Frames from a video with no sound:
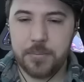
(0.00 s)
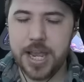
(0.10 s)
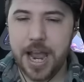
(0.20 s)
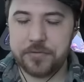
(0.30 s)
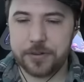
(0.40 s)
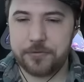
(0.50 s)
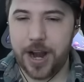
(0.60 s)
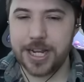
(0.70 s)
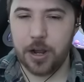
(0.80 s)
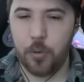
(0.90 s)
Me, after
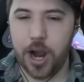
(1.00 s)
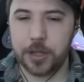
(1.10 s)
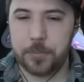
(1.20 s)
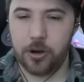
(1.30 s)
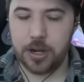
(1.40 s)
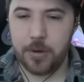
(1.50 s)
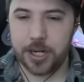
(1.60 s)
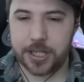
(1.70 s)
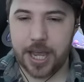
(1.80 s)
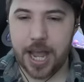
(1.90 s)
fighting a wild
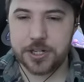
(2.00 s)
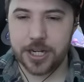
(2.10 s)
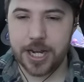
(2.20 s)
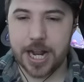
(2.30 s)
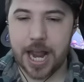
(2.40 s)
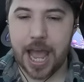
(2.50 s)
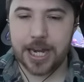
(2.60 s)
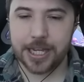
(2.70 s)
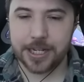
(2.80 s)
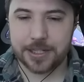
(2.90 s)
Pokemon, catching it and
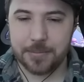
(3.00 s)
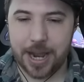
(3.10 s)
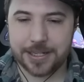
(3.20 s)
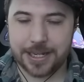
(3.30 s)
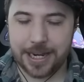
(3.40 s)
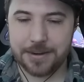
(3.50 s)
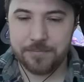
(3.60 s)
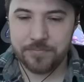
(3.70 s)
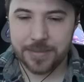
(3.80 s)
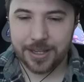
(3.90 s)
adding it to my
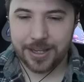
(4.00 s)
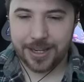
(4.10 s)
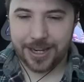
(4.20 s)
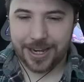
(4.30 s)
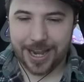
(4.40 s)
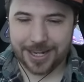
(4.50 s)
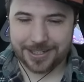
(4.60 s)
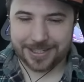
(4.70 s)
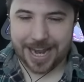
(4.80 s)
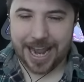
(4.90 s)
team. And
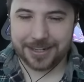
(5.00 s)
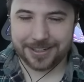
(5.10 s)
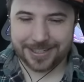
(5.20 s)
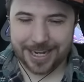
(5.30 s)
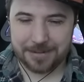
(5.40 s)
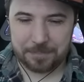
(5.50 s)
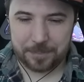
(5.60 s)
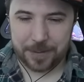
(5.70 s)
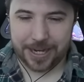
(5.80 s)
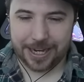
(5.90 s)
it's just Anderson
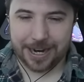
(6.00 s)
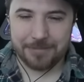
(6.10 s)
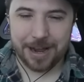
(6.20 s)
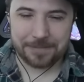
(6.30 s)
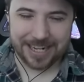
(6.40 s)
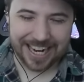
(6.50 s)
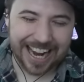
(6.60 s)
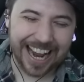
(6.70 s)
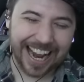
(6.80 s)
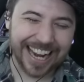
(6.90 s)
picking him up,
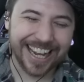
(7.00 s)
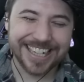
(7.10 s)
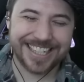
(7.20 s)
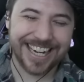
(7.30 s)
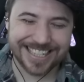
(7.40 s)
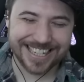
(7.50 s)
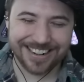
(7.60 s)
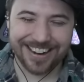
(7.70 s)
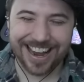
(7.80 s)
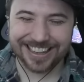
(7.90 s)
dusting
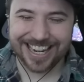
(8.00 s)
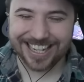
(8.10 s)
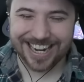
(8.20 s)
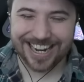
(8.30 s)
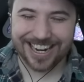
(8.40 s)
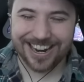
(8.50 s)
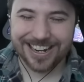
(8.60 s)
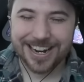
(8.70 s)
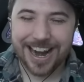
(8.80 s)
him out, like, there you go.